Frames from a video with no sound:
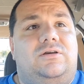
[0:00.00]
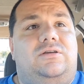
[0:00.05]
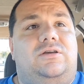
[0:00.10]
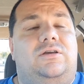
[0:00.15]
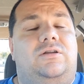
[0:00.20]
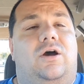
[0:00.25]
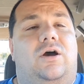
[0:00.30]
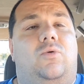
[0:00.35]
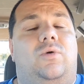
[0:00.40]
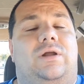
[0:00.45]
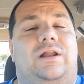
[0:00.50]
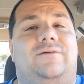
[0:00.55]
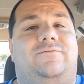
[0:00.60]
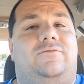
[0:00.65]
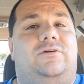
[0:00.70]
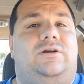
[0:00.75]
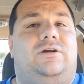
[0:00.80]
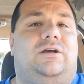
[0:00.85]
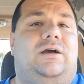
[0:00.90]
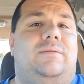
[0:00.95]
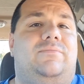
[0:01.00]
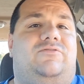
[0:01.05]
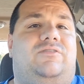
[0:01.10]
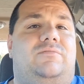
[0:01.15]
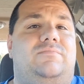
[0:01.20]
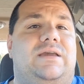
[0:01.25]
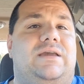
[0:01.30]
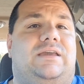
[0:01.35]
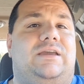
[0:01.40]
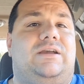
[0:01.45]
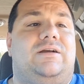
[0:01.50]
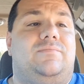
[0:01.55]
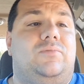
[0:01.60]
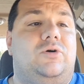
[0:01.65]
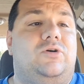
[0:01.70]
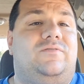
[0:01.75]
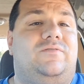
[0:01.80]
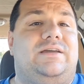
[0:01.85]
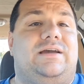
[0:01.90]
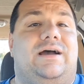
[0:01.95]
You know, whenever it comes to making a
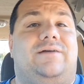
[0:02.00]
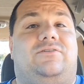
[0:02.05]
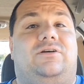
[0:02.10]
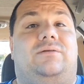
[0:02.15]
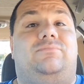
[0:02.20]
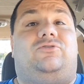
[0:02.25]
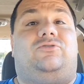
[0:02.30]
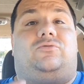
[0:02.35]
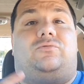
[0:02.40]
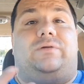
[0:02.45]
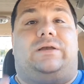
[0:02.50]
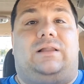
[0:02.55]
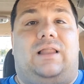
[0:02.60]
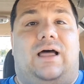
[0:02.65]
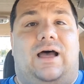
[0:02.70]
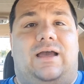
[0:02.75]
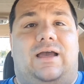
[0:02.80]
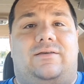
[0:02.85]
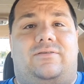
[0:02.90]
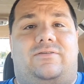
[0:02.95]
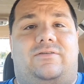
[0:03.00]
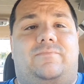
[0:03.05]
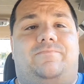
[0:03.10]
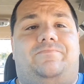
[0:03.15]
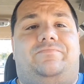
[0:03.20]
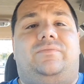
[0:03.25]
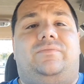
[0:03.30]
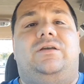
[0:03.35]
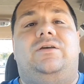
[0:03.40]
movie, I've come to realize